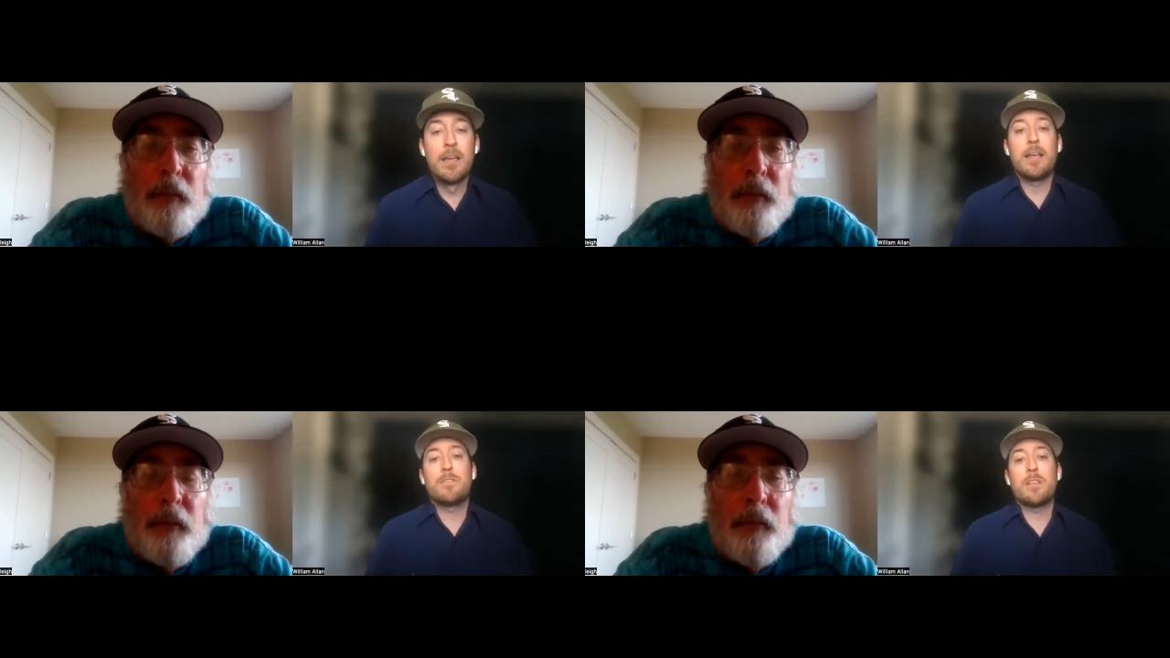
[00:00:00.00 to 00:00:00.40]

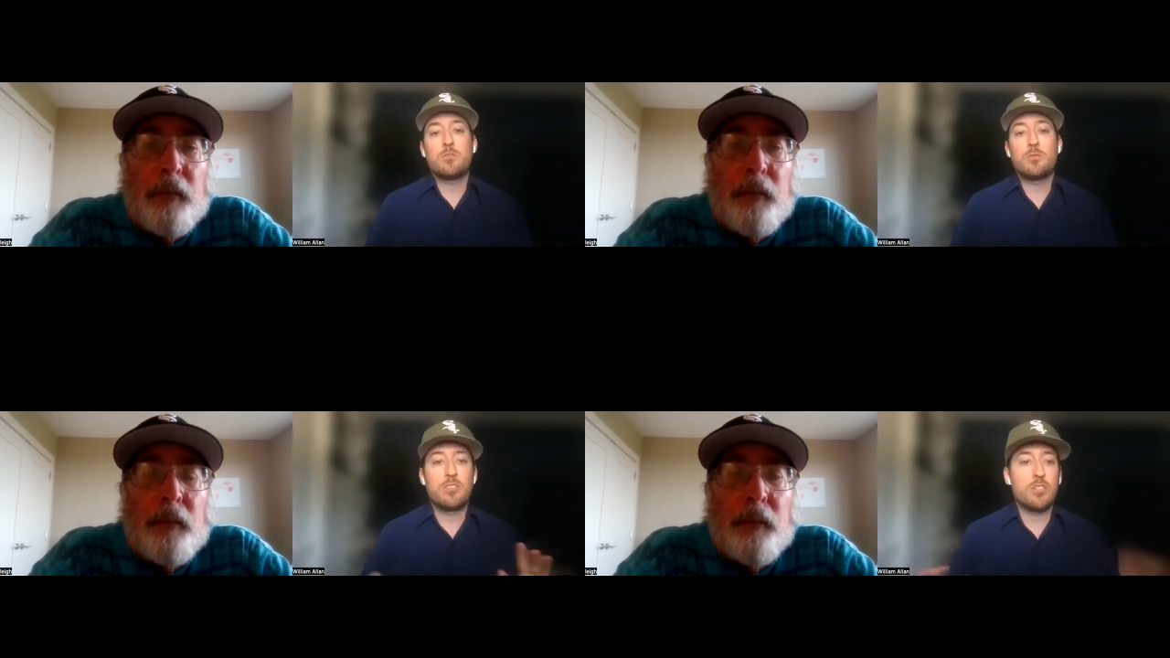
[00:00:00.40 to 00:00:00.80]
Speaker 1: If
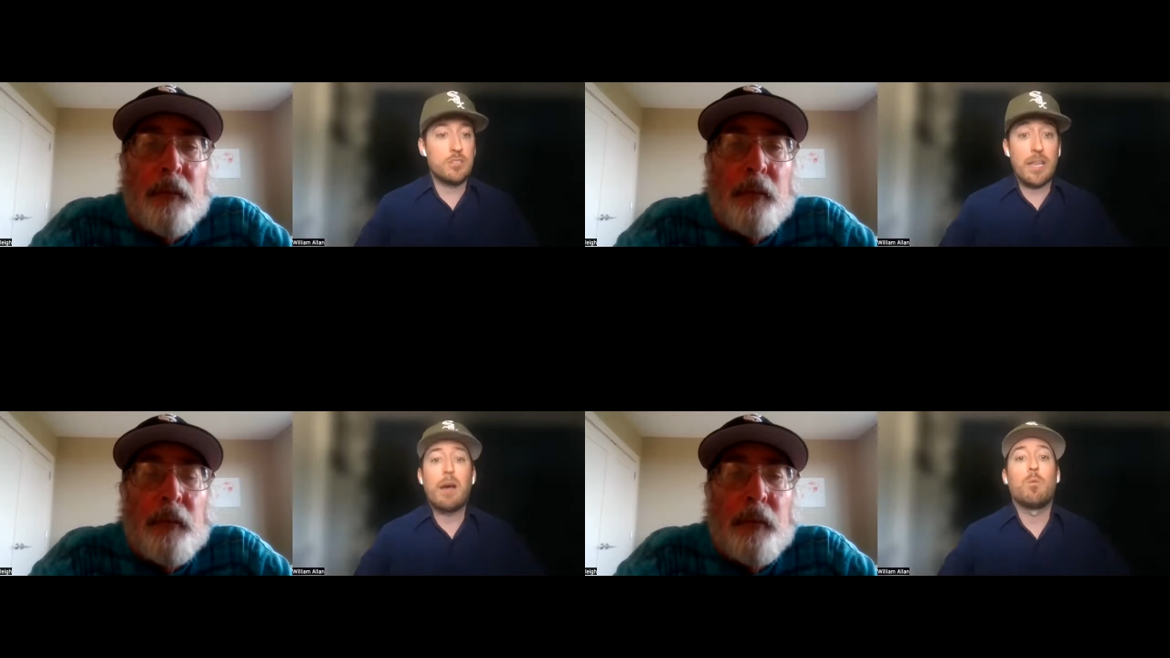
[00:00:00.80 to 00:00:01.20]
this was
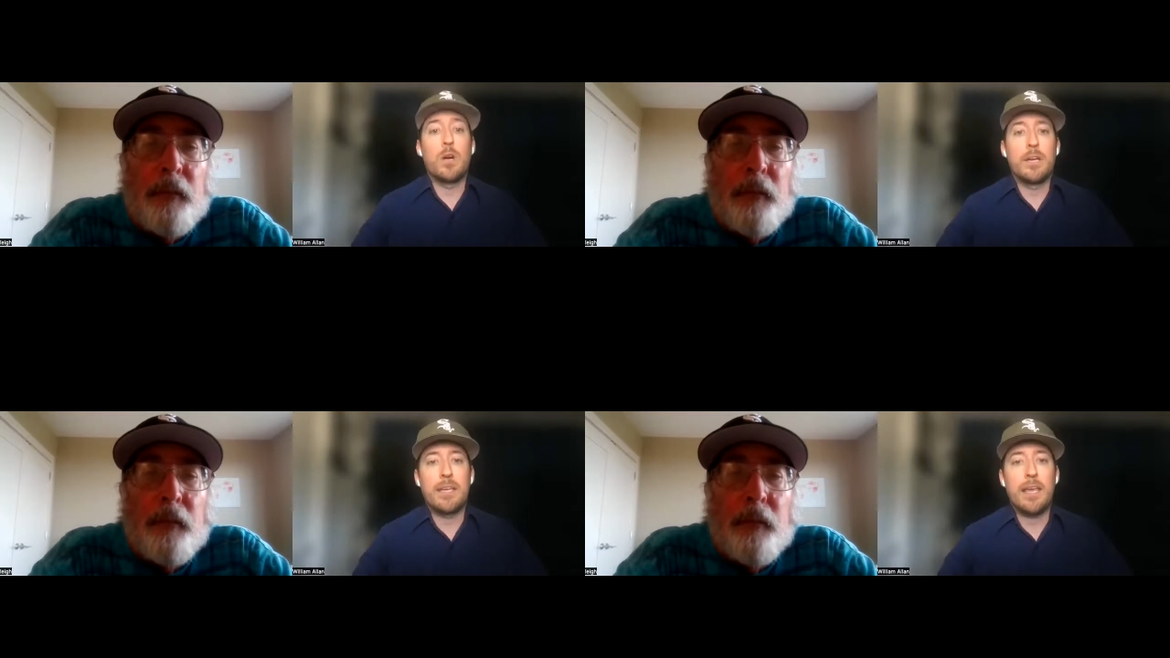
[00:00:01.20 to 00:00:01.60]
just that
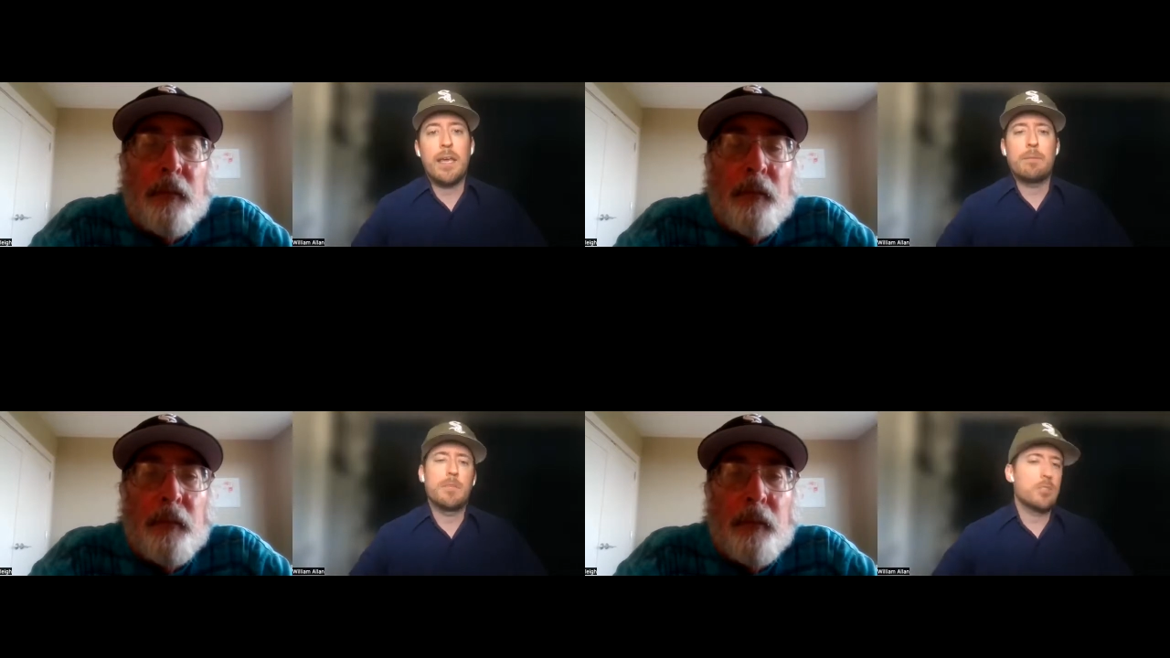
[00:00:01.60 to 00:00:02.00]
one
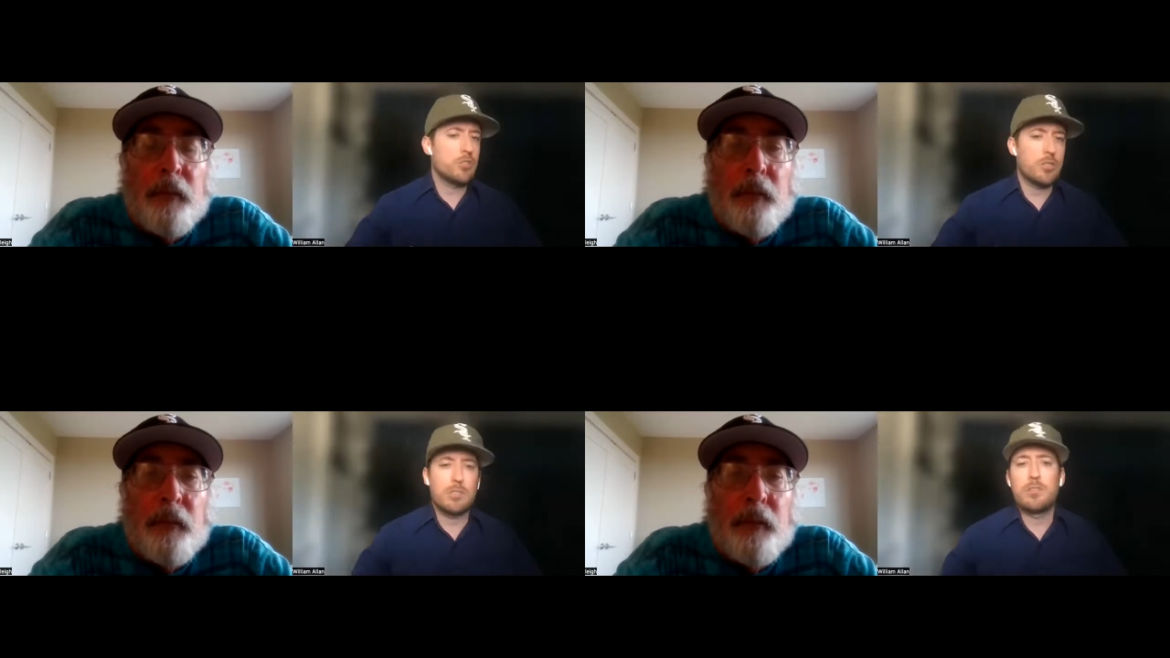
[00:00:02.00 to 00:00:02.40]
game, then
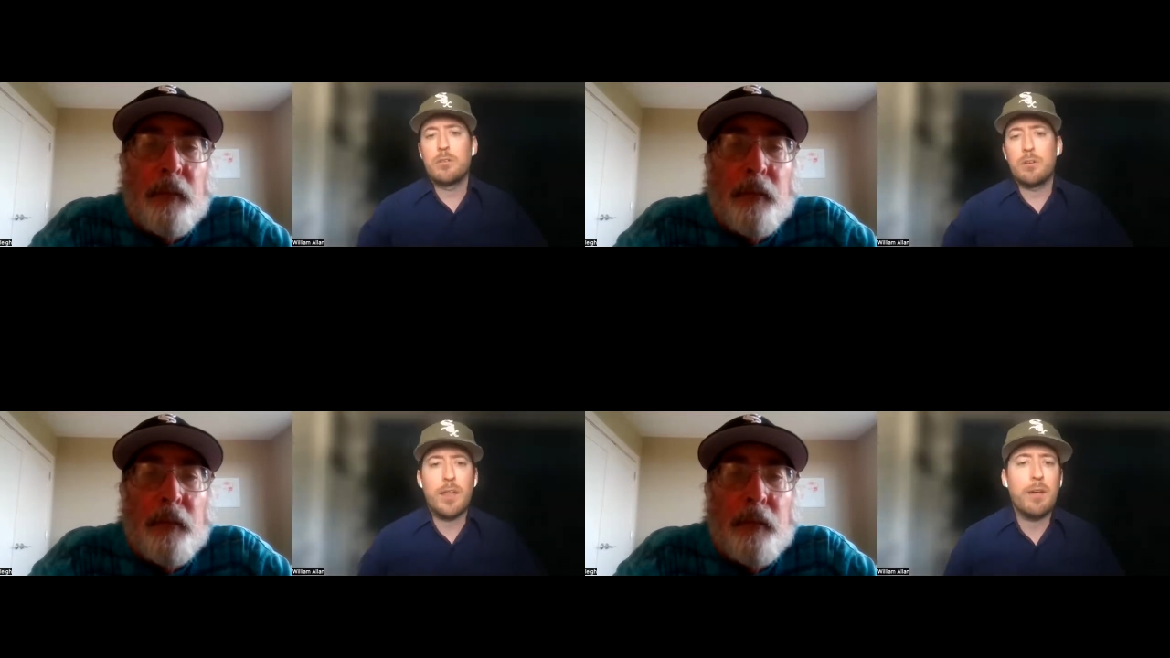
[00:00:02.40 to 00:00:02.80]
sure, you
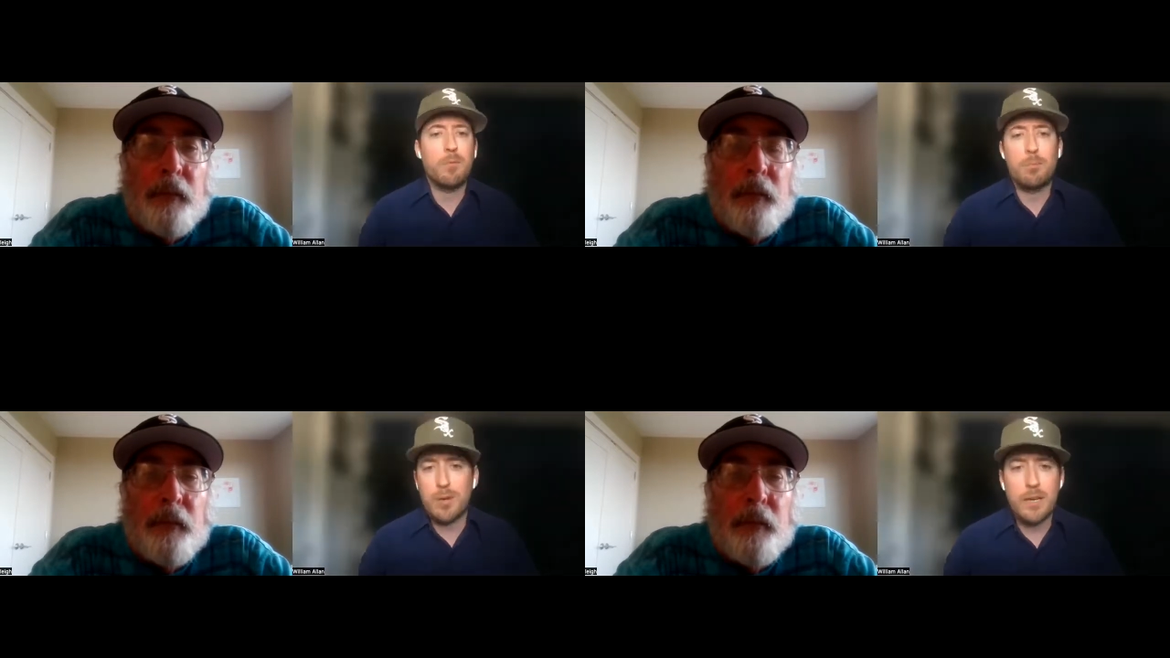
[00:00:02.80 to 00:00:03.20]
don't have
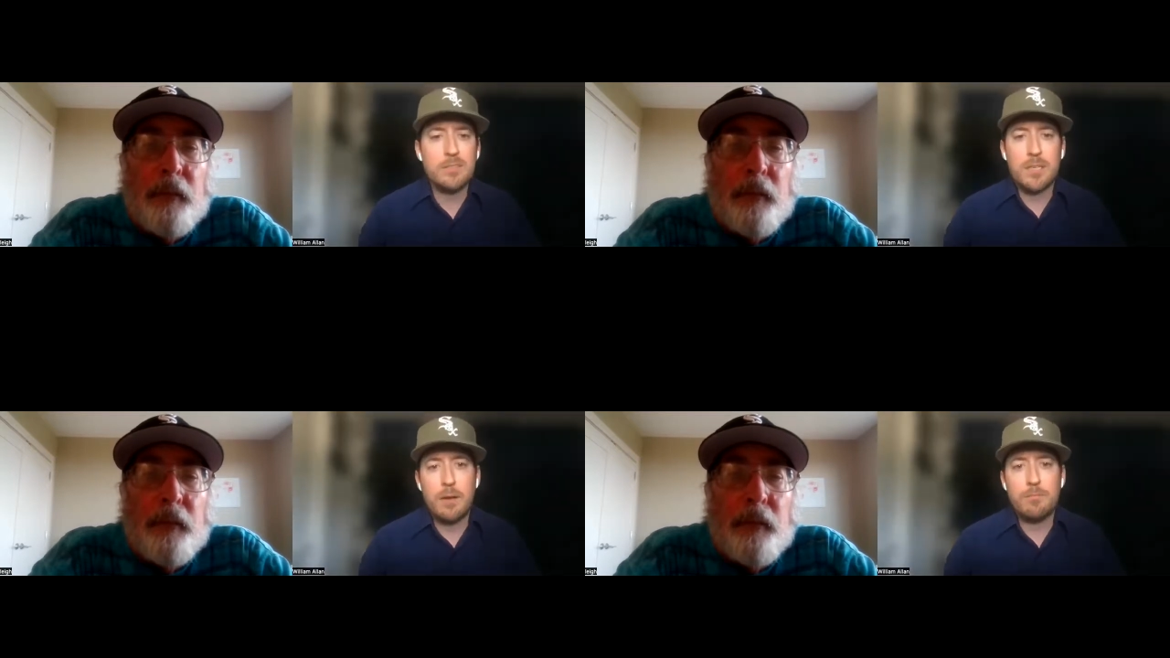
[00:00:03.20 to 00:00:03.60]
a
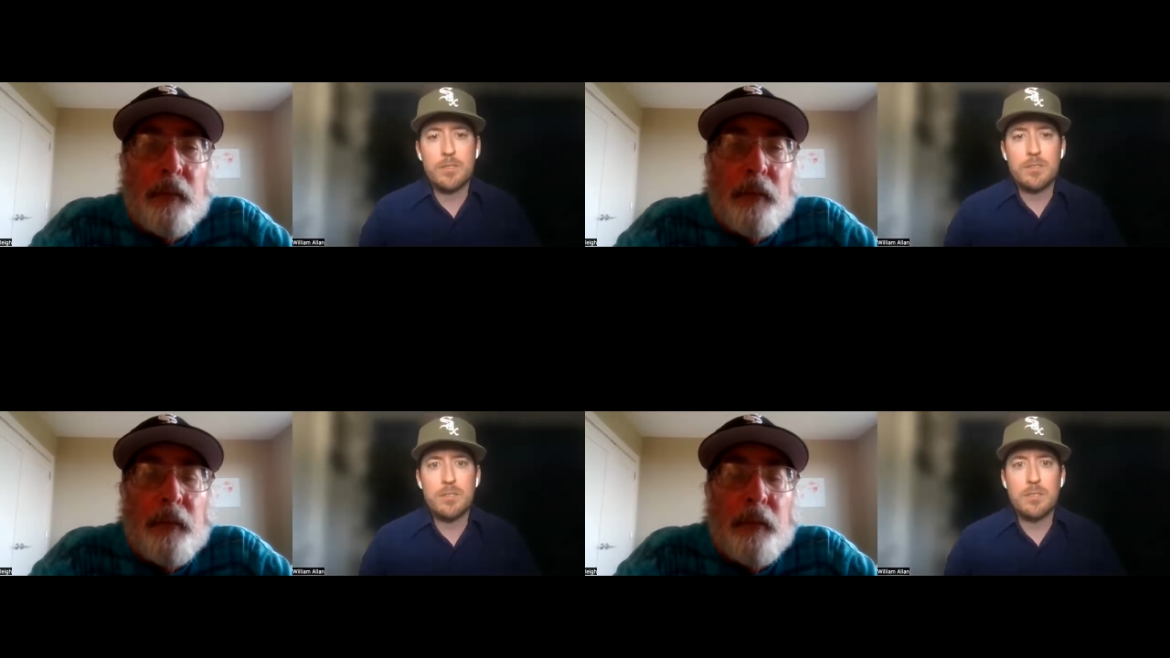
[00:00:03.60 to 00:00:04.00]
press
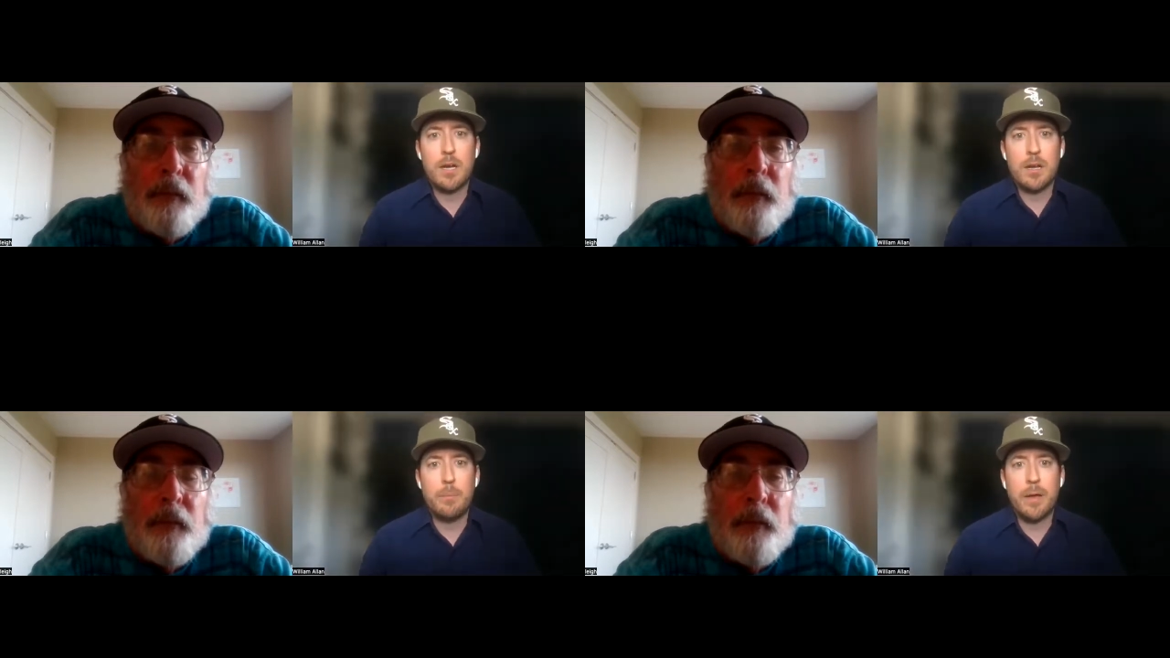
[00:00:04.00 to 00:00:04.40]
conference to
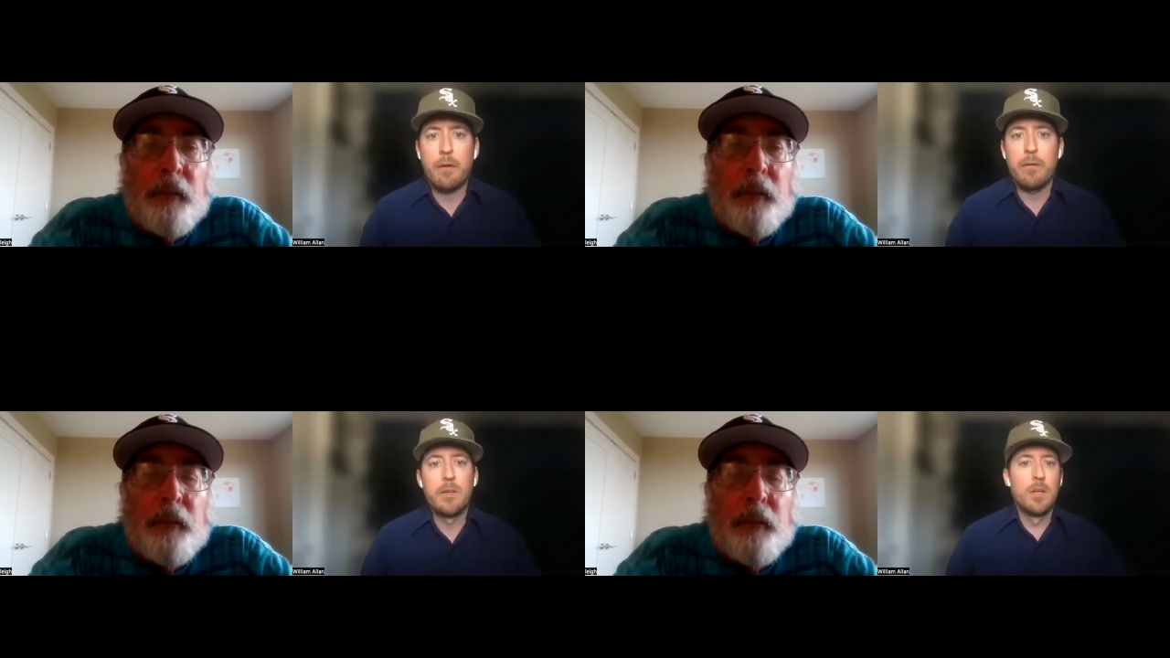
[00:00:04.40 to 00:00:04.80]
talk
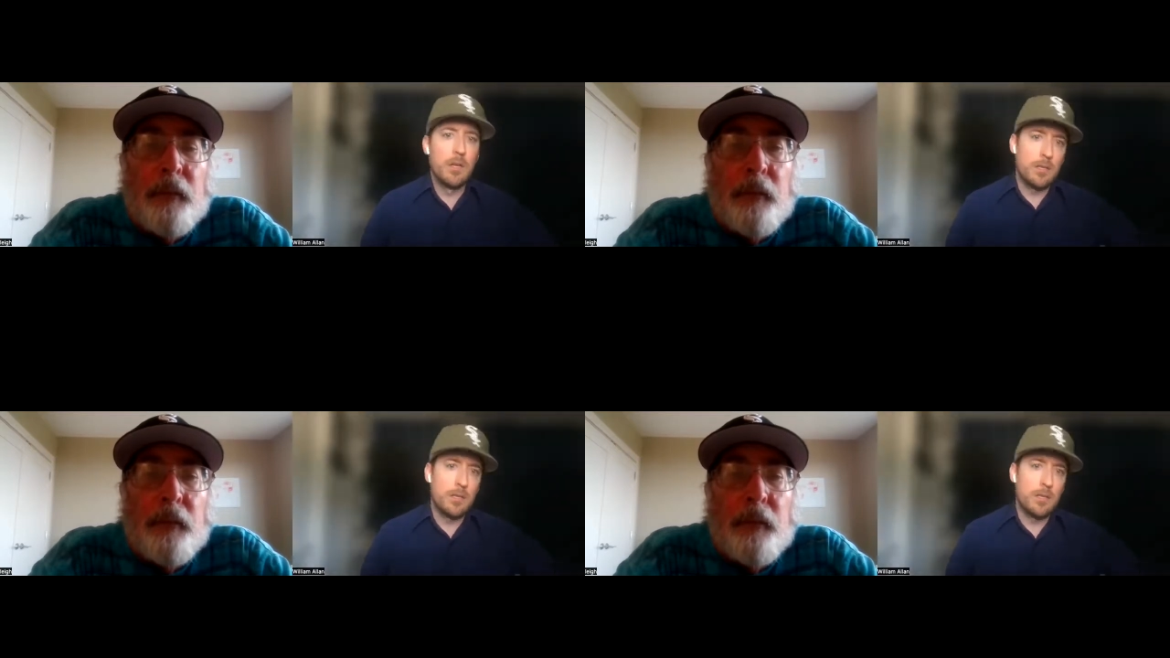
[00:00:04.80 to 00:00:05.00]
about,